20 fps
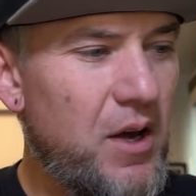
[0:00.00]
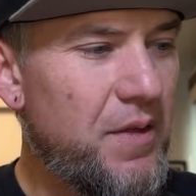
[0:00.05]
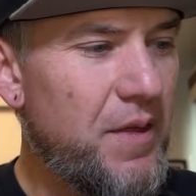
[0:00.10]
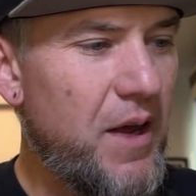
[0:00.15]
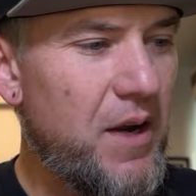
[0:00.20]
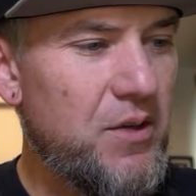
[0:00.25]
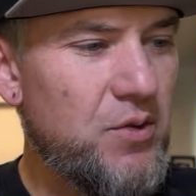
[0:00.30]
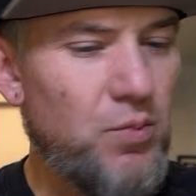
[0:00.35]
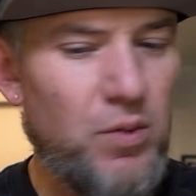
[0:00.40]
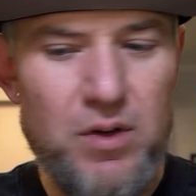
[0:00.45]

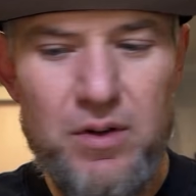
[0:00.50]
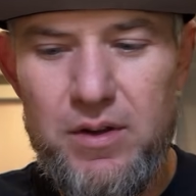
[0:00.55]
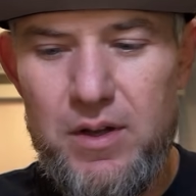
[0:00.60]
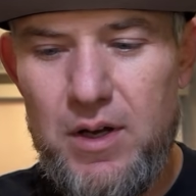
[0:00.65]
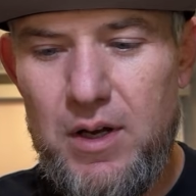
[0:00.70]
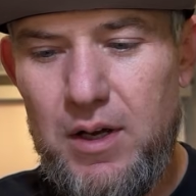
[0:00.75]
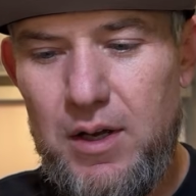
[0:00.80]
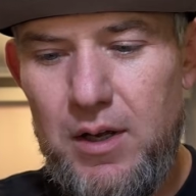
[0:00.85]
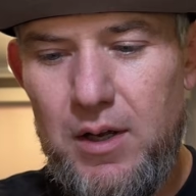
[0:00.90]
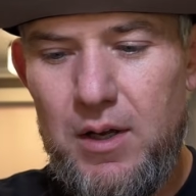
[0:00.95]
That is one of
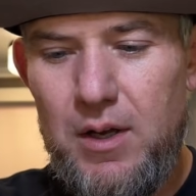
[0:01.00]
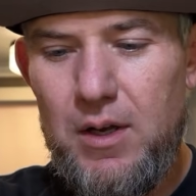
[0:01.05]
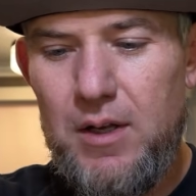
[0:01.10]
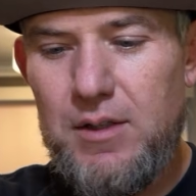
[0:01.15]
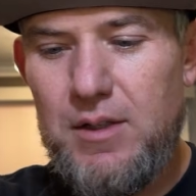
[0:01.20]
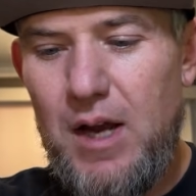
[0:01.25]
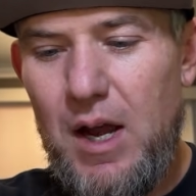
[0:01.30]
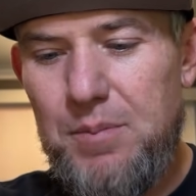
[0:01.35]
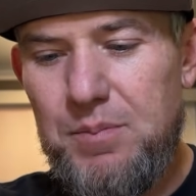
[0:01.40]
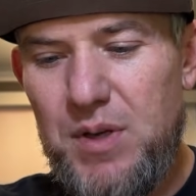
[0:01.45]
the
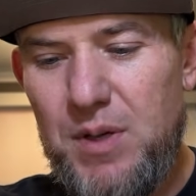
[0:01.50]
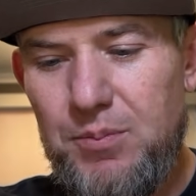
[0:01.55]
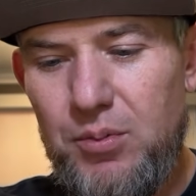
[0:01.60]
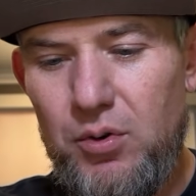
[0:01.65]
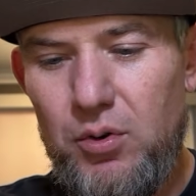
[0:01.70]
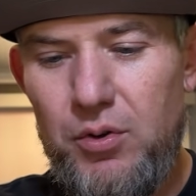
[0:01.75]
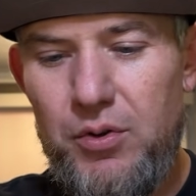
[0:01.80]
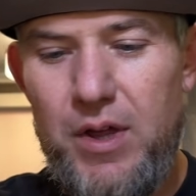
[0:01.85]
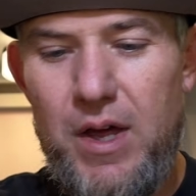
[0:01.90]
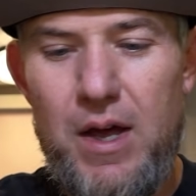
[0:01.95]
top
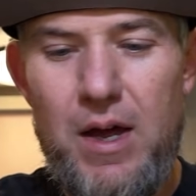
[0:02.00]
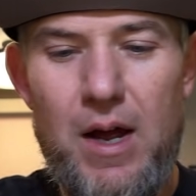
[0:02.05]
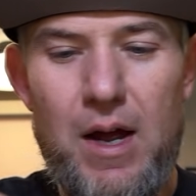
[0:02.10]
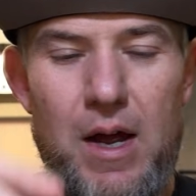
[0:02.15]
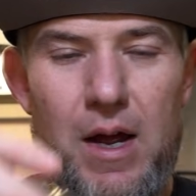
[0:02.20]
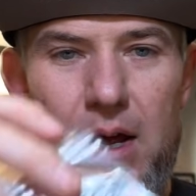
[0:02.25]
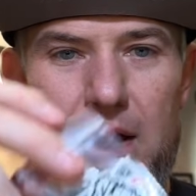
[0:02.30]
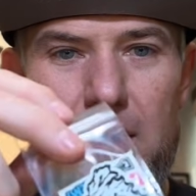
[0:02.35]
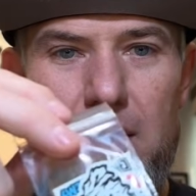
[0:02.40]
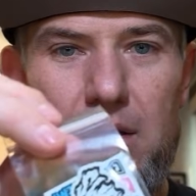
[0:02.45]
people that
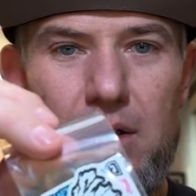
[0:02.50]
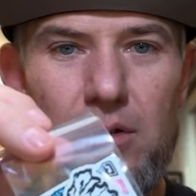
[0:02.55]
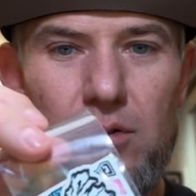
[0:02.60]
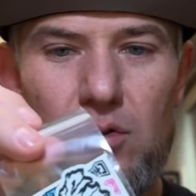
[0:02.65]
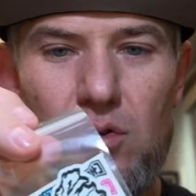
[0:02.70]
I